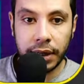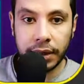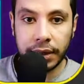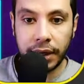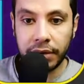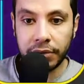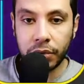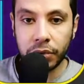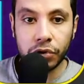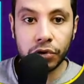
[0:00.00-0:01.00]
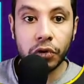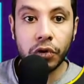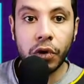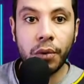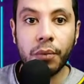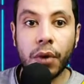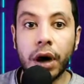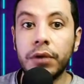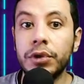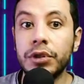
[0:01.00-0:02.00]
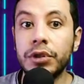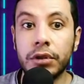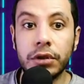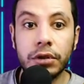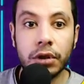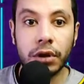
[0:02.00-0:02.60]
and I have also my return